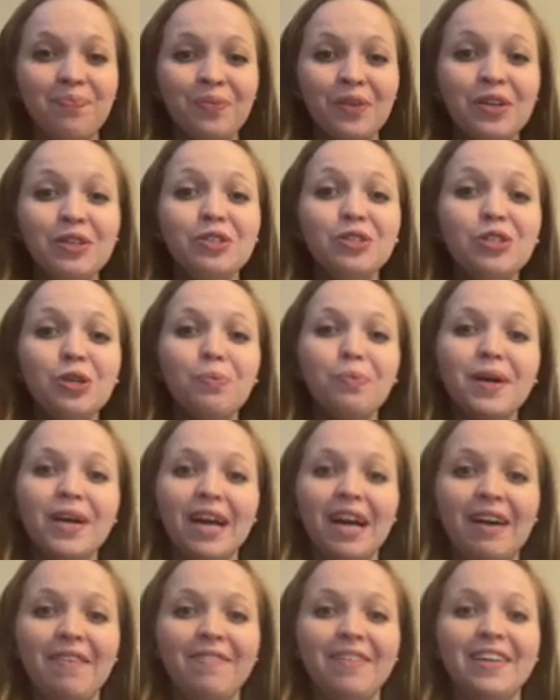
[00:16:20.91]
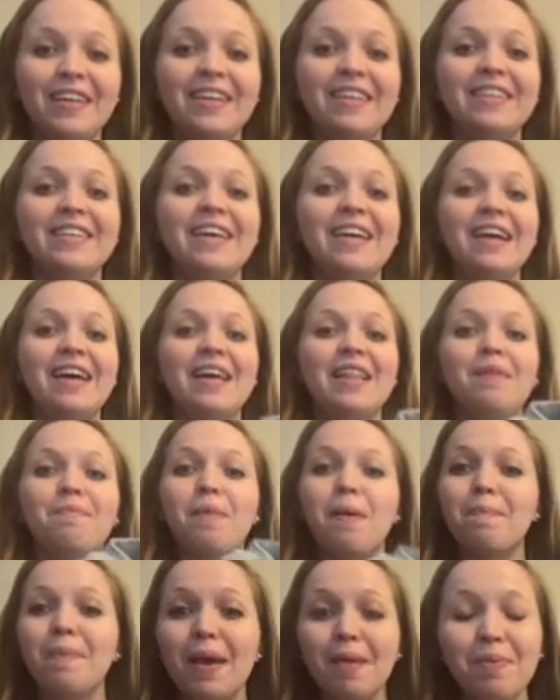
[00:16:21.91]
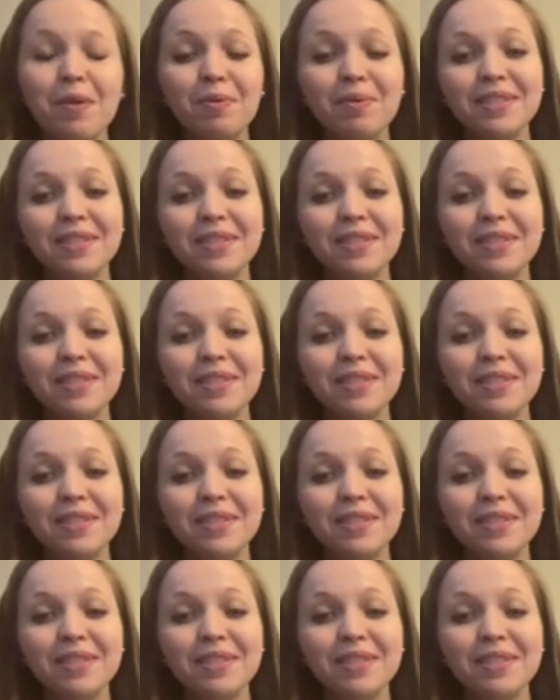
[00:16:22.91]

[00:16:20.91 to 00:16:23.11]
super confident my baby